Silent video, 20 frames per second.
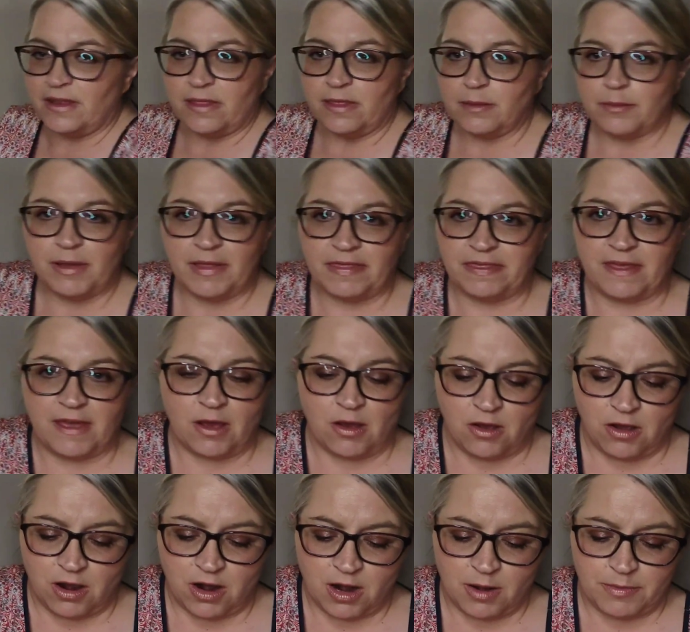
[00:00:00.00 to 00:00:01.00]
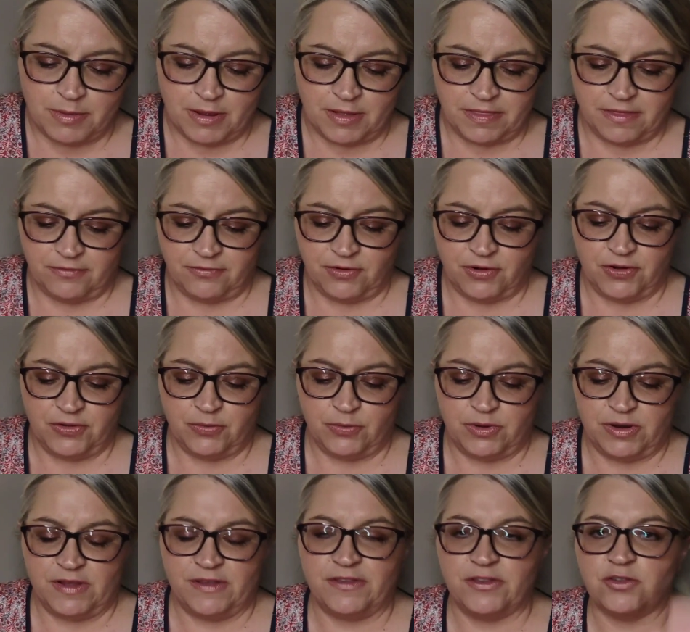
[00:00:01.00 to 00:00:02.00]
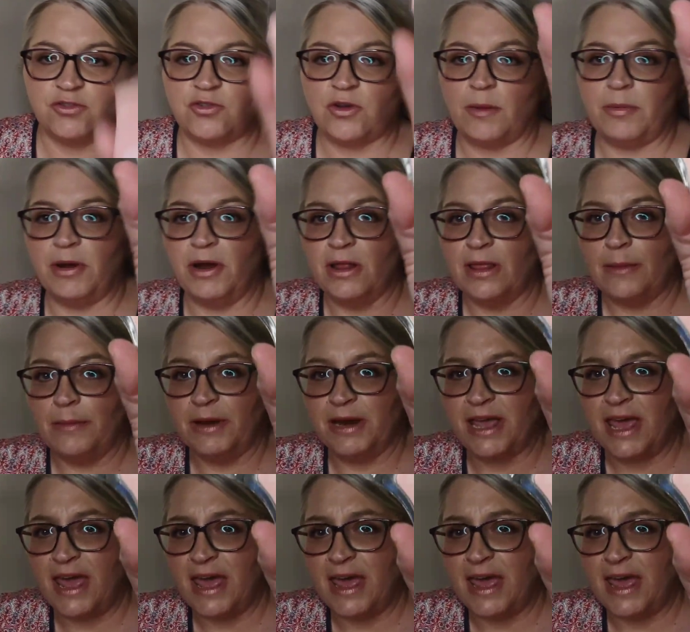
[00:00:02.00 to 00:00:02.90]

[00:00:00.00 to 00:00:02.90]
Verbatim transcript: scent of the month they are, but the first one is Strawberry Lemon